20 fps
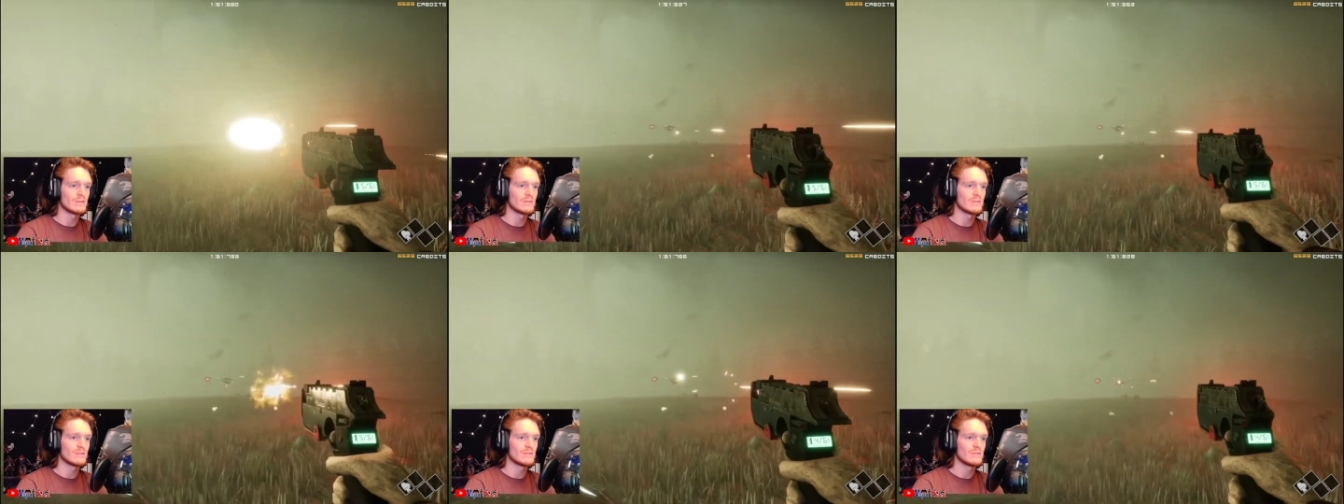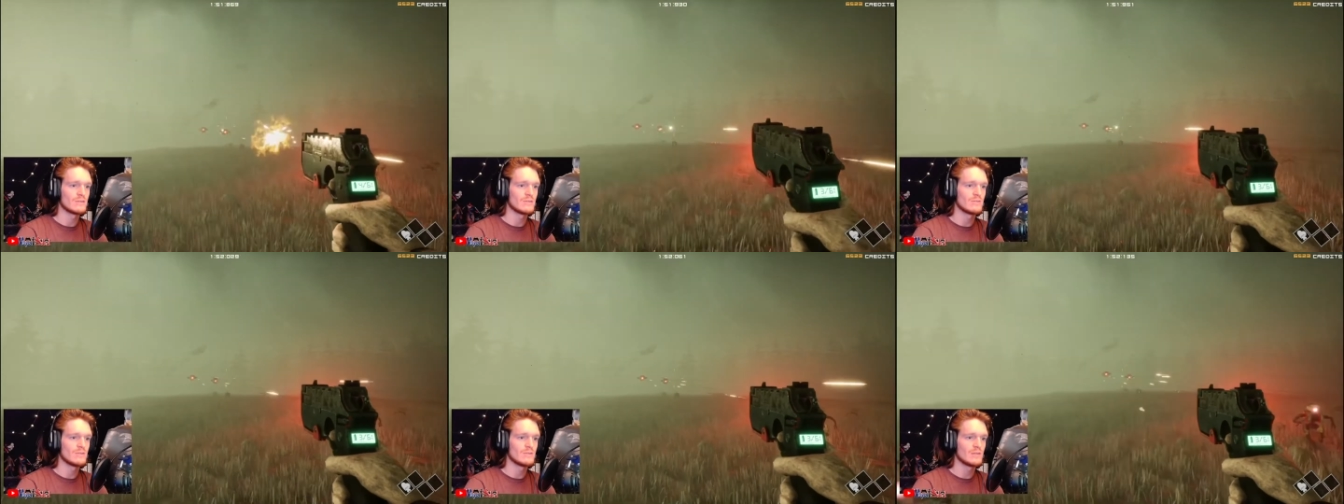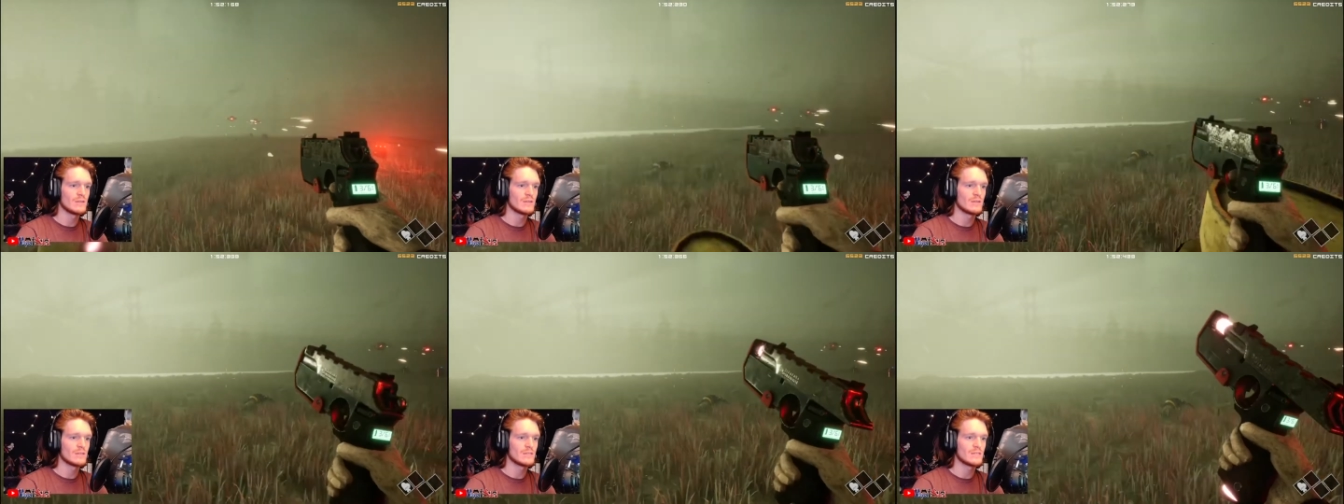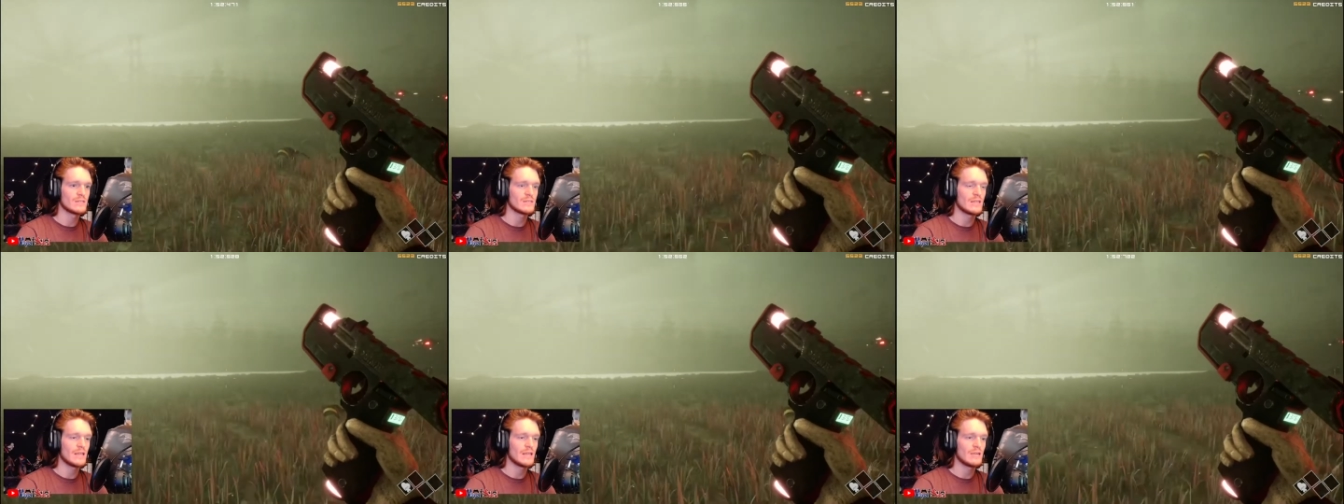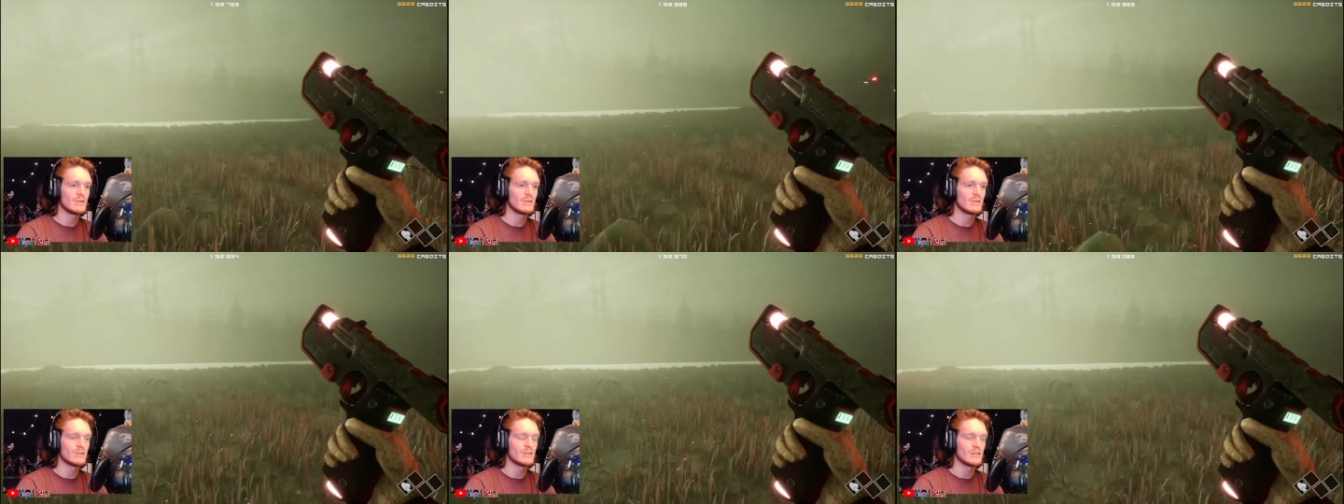tune in
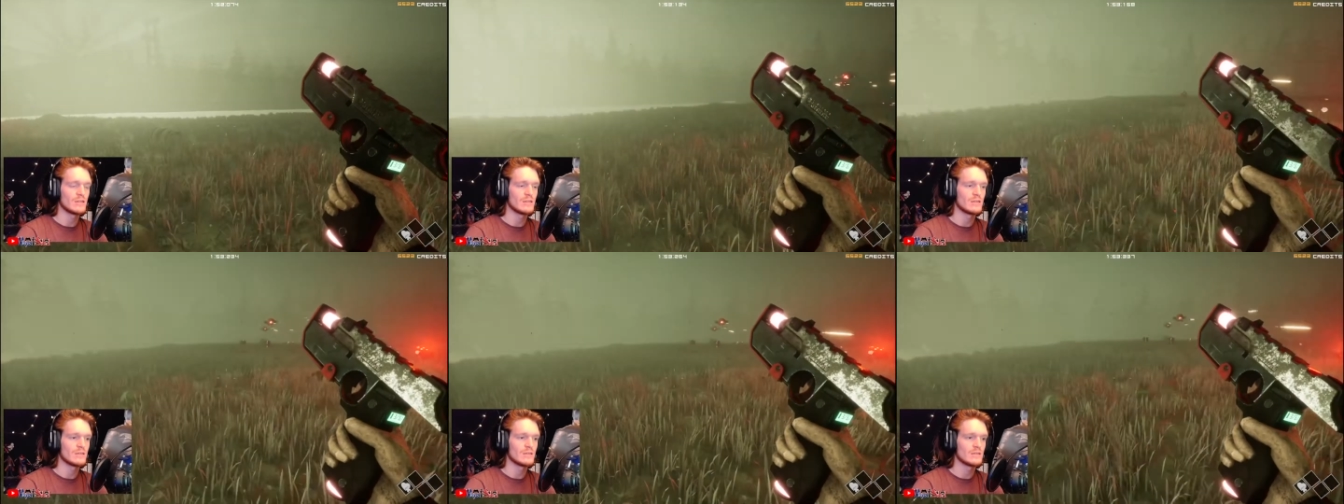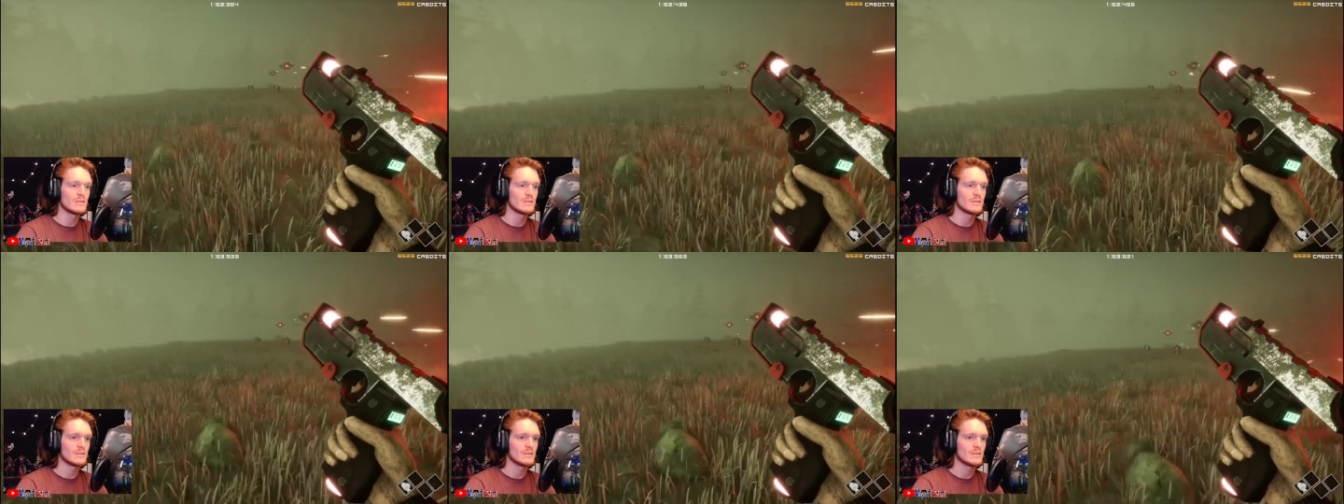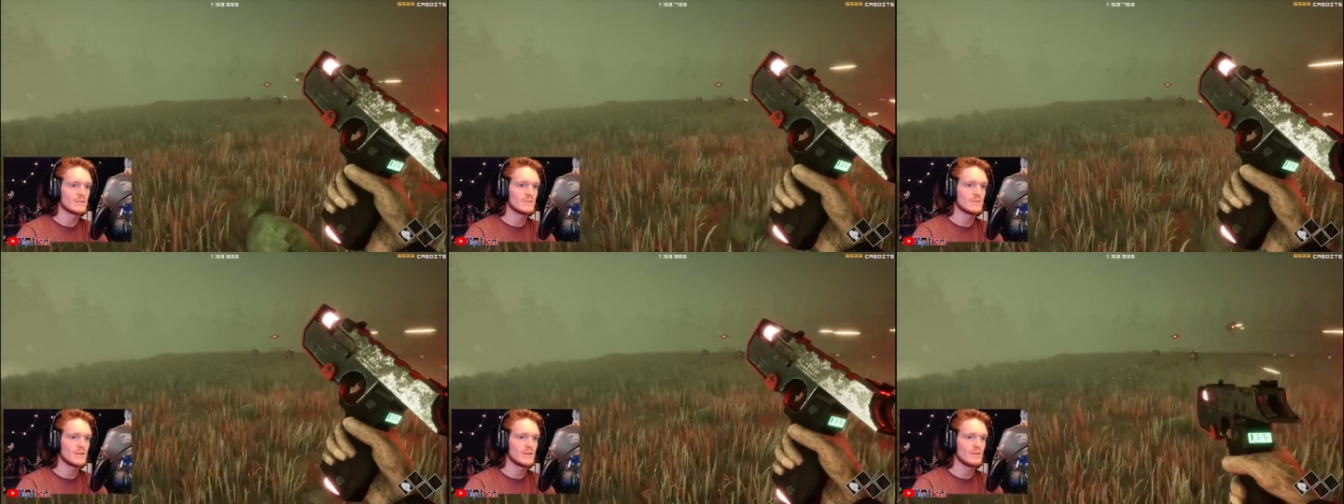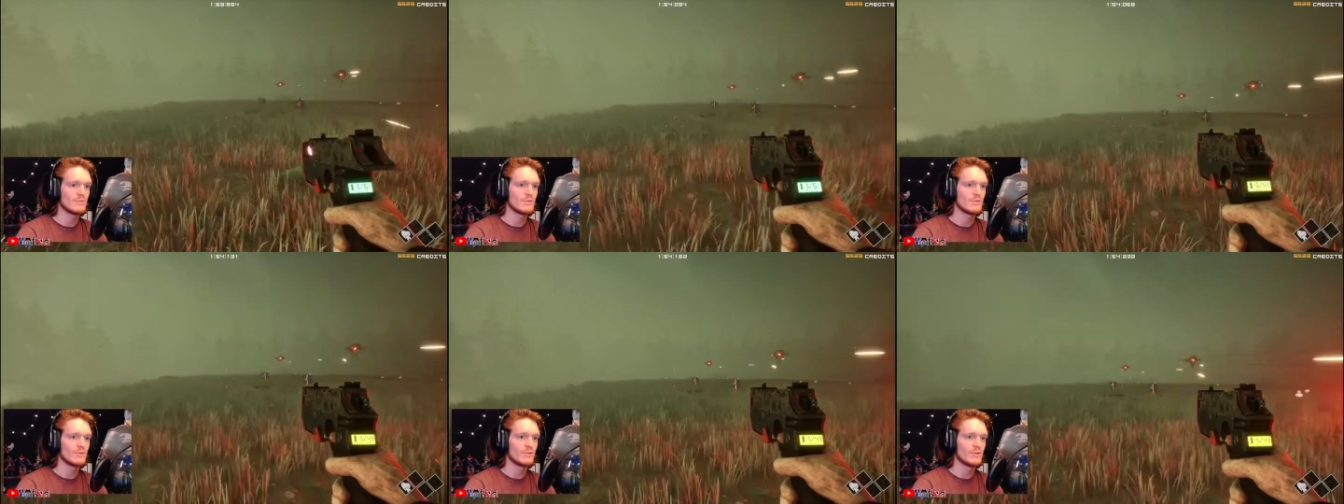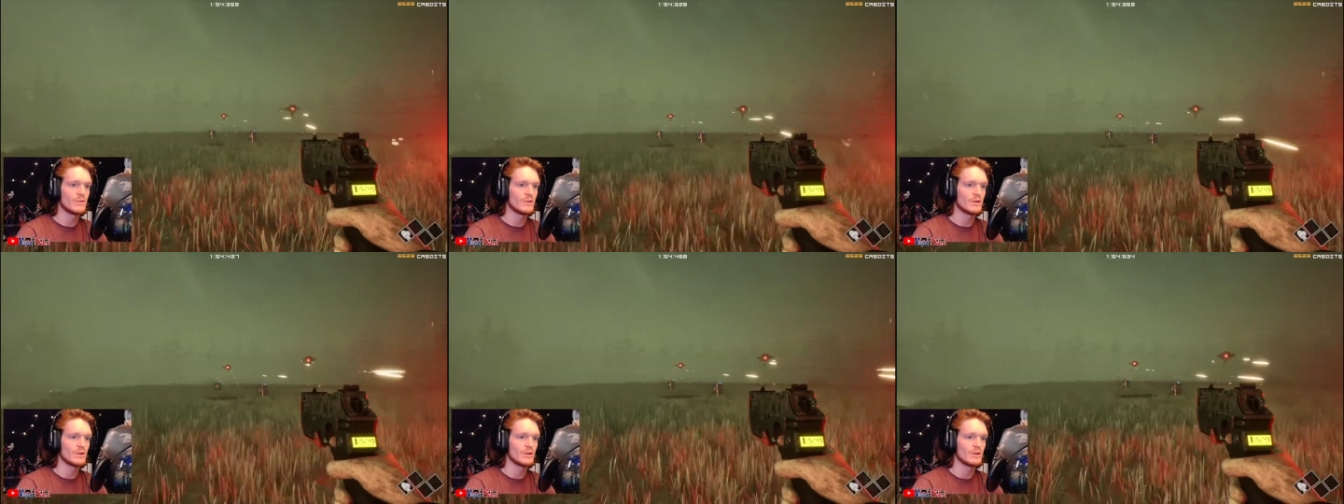Saturday, September
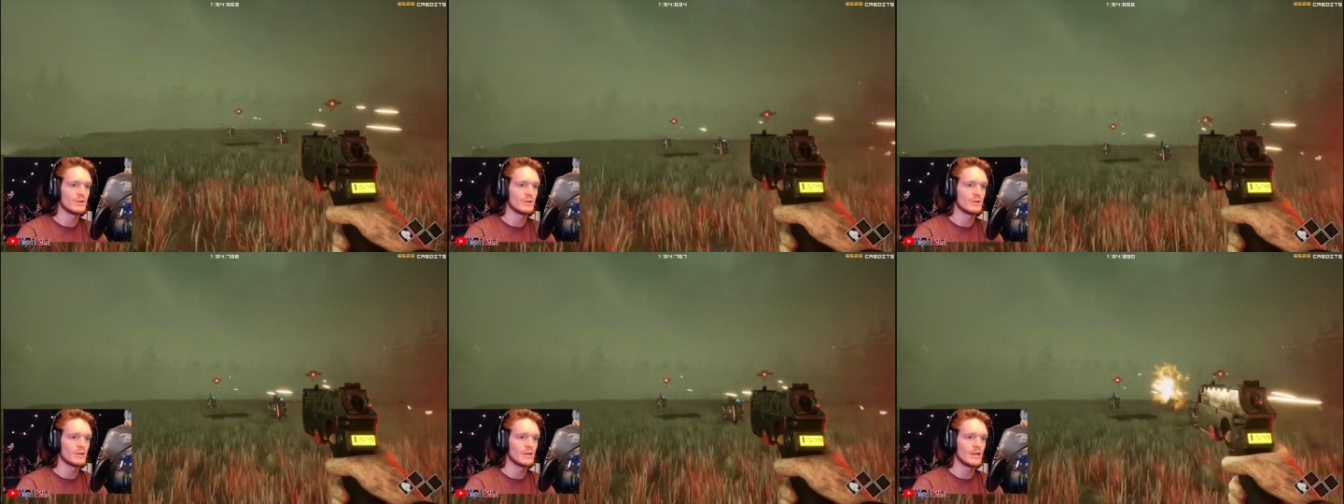third